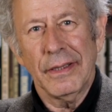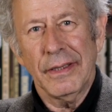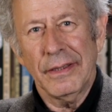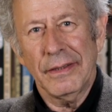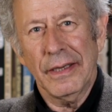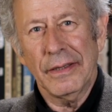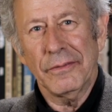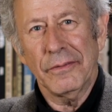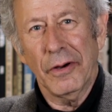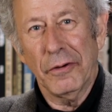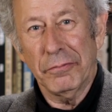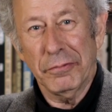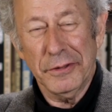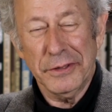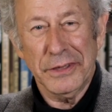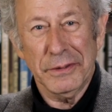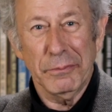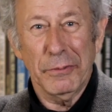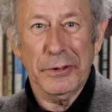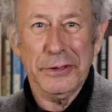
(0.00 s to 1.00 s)
and hopefully
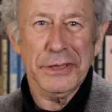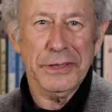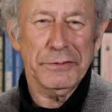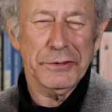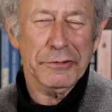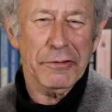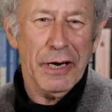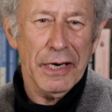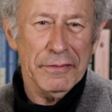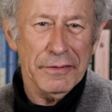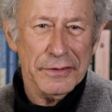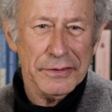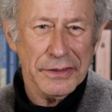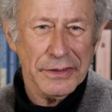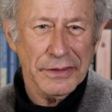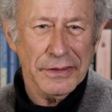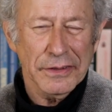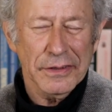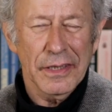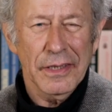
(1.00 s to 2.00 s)
some more
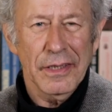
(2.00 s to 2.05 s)
subscribers.